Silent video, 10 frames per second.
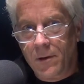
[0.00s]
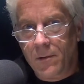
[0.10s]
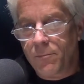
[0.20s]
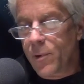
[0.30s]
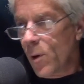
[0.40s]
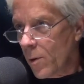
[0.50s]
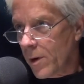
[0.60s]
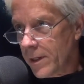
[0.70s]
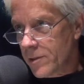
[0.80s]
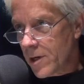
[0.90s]

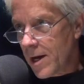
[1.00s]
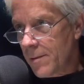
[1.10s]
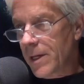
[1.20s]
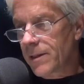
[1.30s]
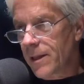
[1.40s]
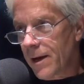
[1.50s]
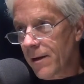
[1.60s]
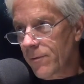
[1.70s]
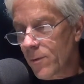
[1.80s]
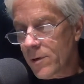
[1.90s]
boring job in the
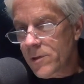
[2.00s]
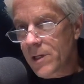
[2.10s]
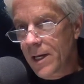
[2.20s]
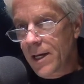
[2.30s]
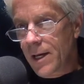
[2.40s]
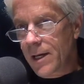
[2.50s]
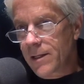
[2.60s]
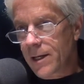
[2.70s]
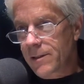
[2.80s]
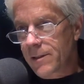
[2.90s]
Air Force.
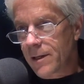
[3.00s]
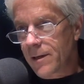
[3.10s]
And yet